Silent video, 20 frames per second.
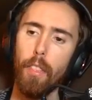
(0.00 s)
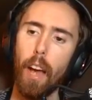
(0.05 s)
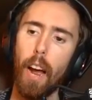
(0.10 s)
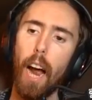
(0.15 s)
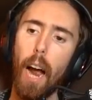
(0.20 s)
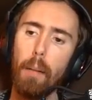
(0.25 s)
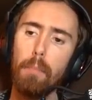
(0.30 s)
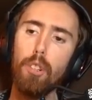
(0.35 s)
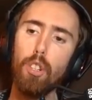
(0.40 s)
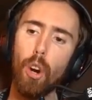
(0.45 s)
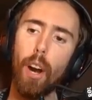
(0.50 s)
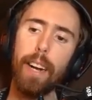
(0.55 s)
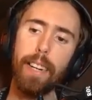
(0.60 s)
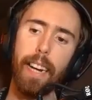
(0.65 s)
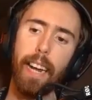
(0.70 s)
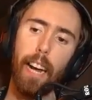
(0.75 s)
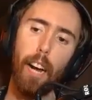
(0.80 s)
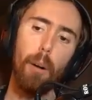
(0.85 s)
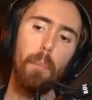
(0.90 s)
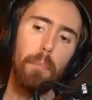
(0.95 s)
I'm
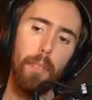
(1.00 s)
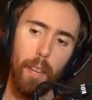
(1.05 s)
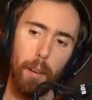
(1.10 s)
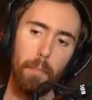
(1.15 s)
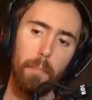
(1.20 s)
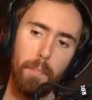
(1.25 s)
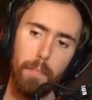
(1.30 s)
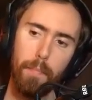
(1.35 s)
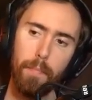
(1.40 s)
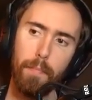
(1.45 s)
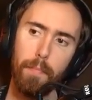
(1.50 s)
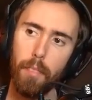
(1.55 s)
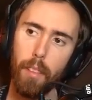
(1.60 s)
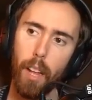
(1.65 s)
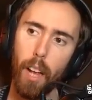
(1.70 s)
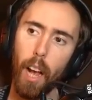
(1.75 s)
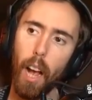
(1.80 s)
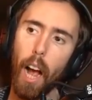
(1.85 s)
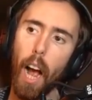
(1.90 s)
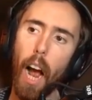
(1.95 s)
trying to help them.
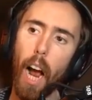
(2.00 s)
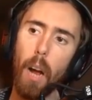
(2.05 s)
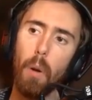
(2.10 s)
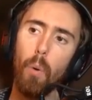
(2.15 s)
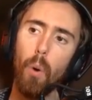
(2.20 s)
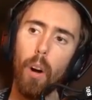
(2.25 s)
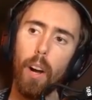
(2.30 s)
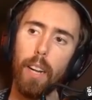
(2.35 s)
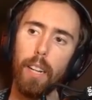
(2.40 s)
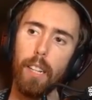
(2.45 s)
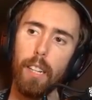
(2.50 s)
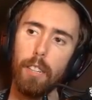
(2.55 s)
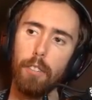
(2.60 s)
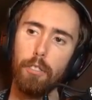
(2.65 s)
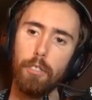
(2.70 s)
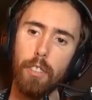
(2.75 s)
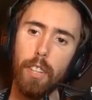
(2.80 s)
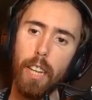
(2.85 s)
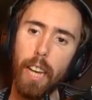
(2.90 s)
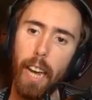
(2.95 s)
I want
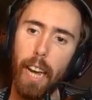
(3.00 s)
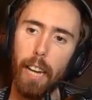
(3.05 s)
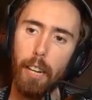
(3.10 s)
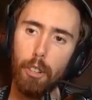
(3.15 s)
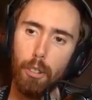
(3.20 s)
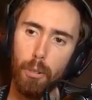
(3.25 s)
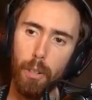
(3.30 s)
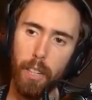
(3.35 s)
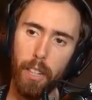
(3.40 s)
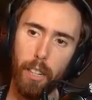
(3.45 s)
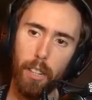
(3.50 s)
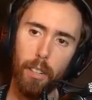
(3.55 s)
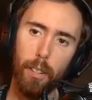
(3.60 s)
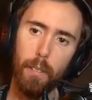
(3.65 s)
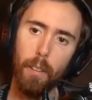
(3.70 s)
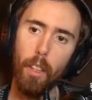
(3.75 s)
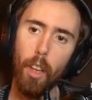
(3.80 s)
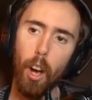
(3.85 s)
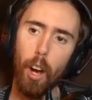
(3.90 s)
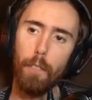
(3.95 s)
see Andriel
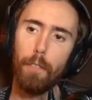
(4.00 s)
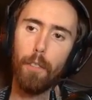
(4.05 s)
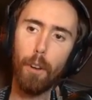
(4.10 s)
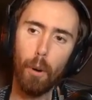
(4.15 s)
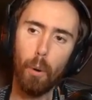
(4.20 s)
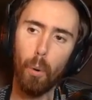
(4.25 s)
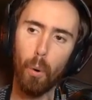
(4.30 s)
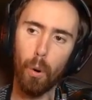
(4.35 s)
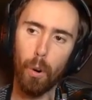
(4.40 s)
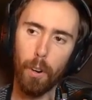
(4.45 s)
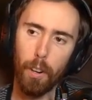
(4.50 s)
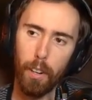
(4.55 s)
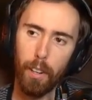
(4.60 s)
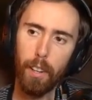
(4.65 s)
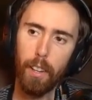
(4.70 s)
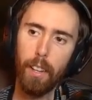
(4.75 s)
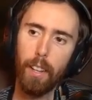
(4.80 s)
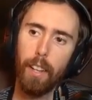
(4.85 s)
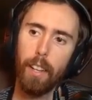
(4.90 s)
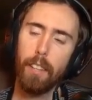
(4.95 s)
of the Horde
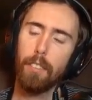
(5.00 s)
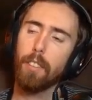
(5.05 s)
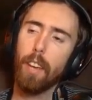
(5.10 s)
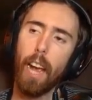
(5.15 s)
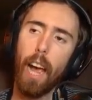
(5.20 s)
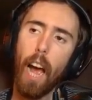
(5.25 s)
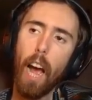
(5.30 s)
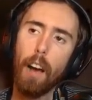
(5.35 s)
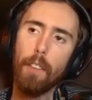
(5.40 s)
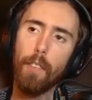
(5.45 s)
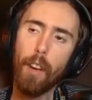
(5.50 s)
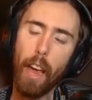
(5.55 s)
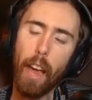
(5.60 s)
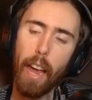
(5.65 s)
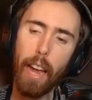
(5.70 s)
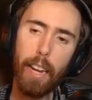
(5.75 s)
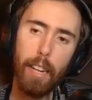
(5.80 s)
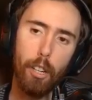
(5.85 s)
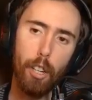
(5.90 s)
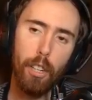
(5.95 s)
to have
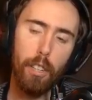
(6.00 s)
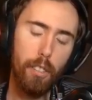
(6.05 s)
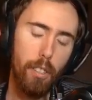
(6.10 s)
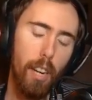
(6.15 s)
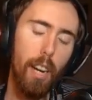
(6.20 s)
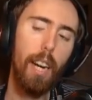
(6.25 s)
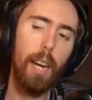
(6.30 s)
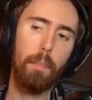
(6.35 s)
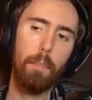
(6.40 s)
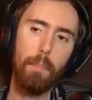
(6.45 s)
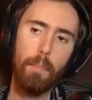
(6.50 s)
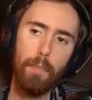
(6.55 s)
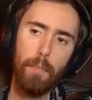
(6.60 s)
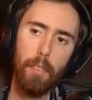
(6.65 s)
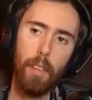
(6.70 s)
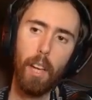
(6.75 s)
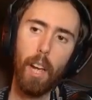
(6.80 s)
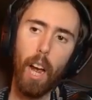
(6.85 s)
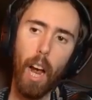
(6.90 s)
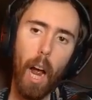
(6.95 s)
a good time.
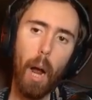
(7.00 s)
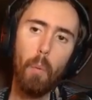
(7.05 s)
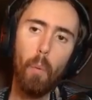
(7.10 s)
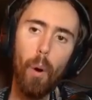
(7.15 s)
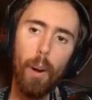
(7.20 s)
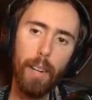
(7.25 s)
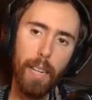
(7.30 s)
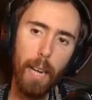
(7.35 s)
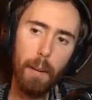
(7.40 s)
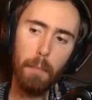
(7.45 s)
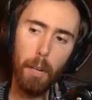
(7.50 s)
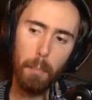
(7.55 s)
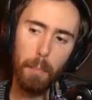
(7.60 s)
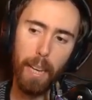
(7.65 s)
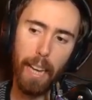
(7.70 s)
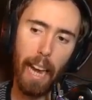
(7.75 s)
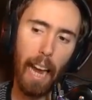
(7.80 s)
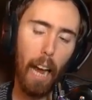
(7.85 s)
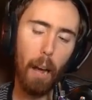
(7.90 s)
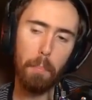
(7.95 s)
I want him to
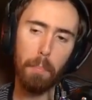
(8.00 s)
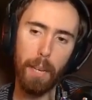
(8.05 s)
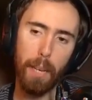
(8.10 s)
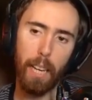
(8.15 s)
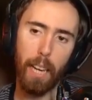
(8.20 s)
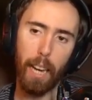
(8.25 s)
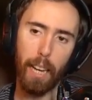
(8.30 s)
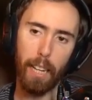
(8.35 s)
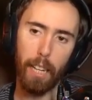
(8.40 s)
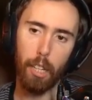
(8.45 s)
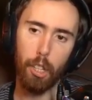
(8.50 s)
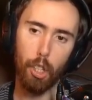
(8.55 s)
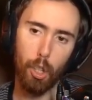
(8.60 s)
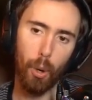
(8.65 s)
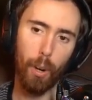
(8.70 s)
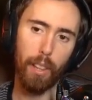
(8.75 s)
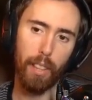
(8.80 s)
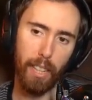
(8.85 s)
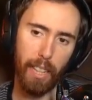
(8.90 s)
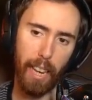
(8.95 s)
be happy and
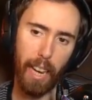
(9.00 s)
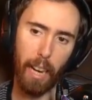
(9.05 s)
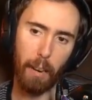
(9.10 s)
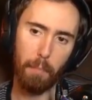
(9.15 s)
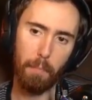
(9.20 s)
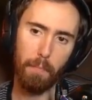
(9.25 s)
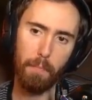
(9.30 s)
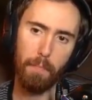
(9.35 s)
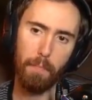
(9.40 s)
enjoy the game.